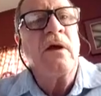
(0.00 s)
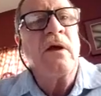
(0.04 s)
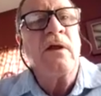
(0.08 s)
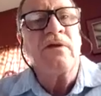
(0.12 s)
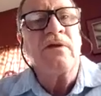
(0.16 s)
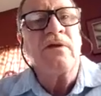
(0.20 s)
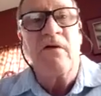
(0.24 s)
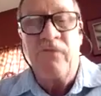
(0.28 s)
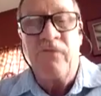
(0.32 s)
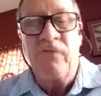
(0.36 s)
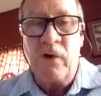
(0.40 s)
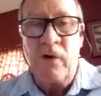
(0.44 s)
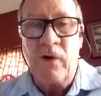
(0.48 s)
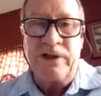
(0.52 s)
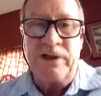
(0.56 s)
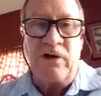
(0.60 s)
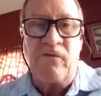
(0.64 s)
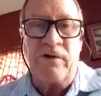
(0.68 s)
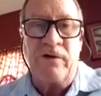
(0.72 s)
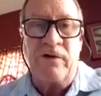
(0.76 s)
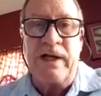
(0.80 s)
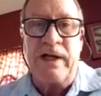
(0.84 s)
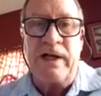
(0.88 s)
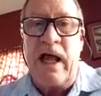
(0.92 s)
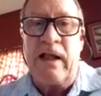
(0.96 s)
the
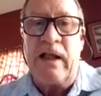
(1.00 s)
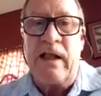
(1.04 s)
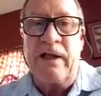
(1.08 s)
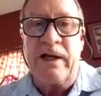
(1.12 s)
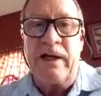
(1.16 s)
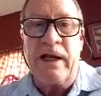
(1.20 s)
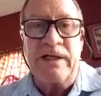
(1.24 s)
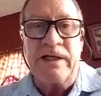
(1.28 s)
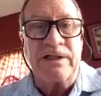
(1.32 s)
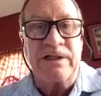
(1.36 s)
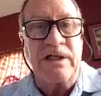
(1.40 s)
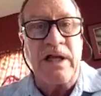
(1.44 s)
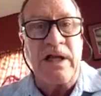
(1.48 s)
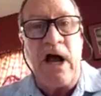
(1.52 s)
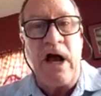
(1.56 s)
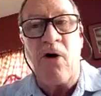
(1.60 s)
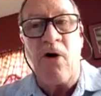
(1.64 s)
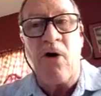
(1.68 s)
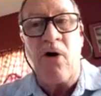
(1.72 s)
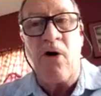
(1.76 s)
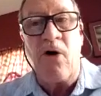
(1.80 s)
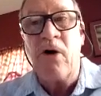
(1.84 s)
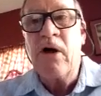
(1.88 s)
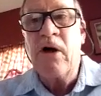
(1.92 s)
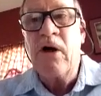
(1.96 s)
voiceover talent has
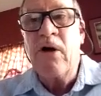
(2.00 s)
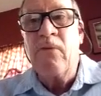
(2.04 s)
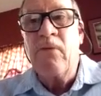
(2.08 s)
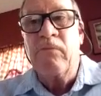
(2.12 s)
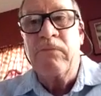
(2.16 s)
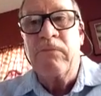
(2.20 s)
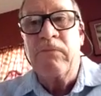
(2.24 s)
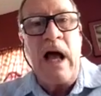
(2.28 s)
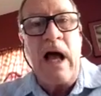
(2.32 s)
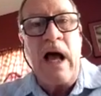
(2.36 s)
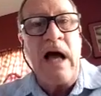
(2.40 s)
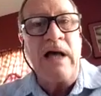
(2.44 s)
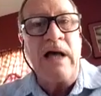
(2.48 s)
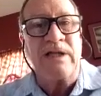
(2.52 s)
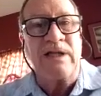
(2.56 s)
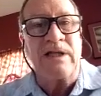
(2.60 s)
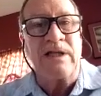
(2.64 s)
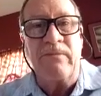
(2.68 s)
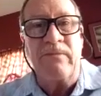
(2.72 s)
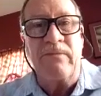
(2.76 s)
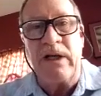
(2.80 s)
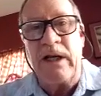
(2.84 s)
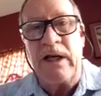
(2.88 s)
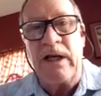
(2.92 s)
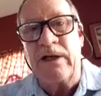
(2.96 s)
now
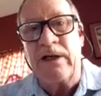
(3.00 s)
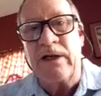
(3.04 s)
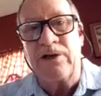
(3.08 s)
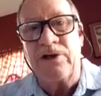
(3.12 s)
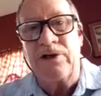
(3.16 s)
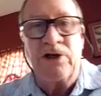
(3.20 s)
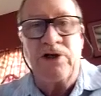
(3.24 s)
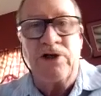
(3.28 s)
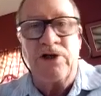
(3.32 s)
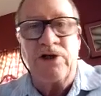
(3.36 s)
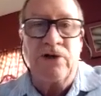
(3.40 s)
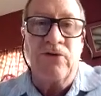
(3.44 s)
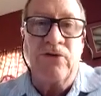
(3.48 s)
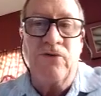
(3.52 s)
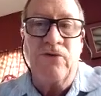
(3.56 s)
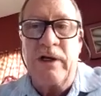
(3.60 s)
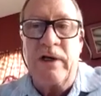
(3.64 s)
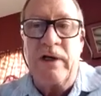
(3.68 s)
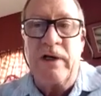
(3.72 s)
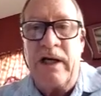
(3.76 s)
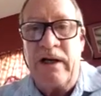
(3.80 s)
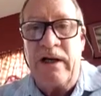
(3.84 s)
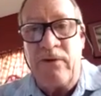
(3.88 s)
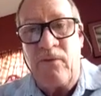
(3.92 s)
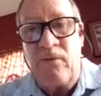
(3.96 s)
blossomed into
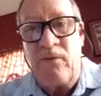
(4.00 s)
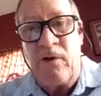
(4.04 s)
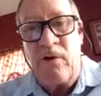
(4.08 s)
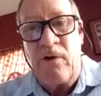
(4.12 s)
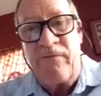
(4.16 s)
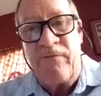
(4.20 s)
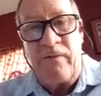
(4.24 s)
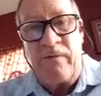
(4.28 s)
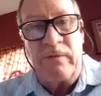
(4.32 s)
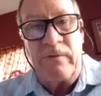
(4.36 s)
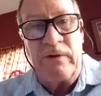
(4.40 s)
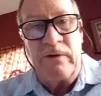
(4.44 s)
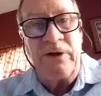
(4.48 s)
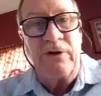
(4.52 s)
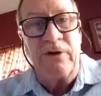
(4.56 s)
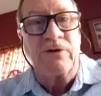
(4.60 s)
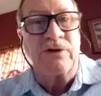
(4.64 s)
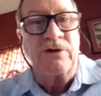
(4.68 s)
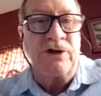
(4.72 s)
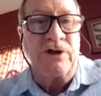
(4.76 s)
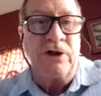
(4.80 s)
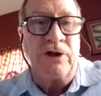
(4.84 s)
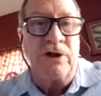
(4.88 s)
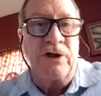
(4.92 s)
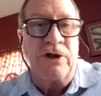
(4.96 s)
anywhere from little
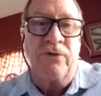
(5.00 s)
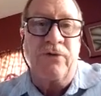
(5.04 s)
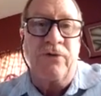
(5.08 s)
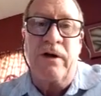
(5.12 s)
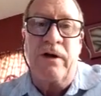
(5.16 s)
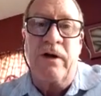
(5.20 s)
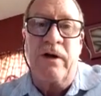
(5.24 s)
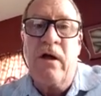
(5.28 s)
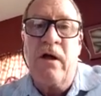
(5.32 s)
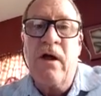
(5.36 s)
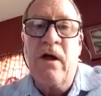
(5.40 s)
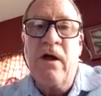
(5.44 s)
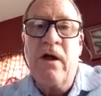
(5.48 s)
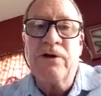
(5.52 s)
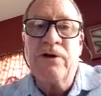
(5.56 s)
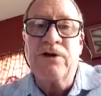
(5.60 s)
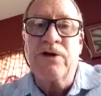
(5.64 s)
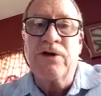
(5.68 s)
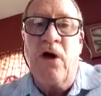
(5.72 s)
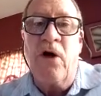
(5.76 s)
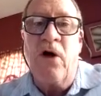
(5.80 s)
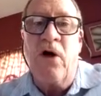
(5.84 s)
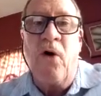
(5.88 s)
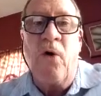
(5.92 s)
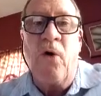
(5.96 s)
children
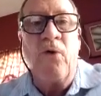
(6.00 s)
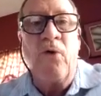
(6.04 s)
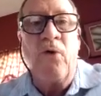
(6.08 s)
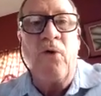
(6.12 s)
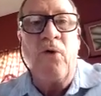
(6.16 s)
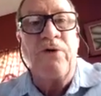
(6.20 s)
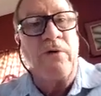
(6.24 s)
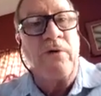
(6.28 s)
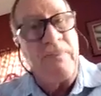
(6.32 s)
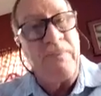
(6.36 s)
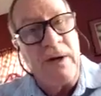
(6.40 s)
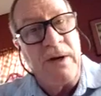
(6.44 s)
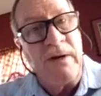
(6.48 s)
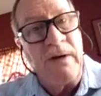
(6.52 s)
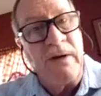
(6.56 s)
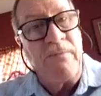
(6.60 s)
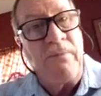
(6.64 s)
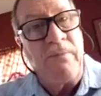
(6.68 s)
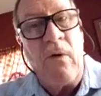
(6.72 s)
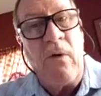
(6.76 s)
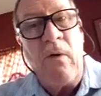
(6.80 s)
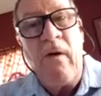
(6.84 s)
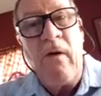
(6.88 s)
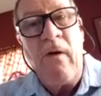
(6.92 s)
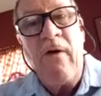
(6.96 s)
to older
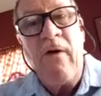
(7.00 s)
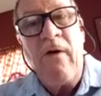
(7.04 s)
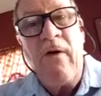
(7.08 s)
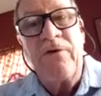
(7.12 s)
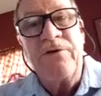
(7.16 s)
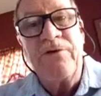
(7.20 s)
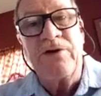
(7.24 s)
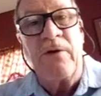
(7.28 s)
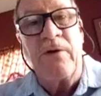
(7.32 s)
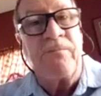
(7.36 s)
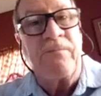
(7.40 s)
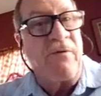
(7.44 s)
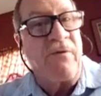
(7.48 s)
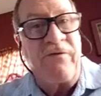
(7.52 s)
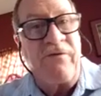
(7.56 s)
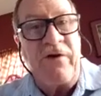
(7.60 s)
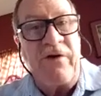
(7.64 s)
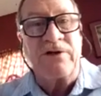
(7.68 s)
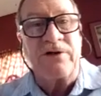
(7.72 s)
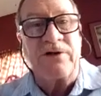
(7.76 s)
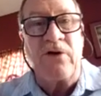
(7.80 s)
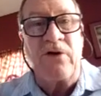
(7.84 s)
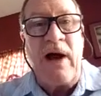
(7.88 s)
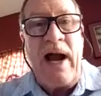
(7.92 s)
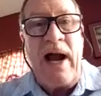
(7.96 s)
people to
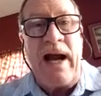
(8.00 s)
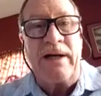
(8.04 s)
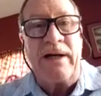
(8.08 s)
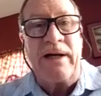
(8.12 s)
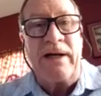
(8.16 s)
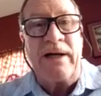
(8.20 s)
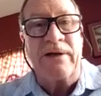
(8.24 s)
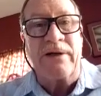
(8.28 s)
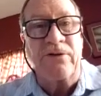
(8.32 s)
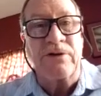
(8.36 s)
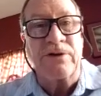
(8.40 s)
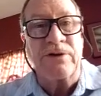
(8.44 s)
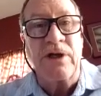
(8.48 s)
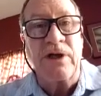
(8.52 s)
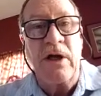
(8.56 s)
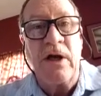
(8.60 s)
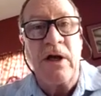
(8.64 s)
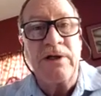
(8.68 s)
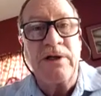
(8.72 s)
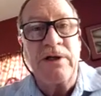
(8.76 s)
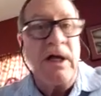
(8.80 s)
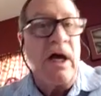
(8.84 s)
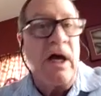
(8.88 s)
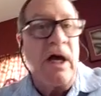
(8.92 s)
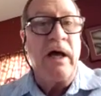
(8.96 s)
professional actors
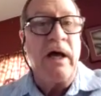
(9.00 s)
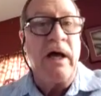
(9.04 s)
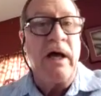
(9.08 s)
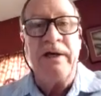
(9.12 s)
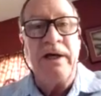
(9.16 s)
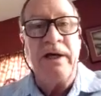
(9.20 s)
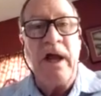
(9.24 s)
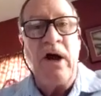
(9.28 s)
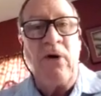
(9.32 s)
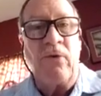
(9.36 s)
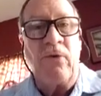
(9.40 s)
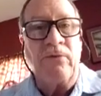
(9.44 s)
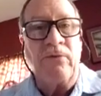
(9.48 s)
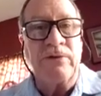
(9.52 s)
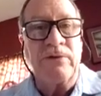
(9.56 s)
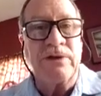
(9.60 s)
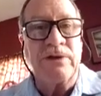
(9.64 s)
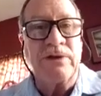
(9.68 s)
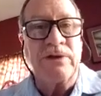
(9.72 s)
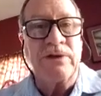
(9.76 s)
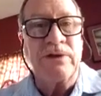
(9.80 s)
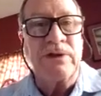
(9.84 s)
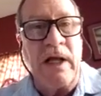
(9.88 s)
to unknowns.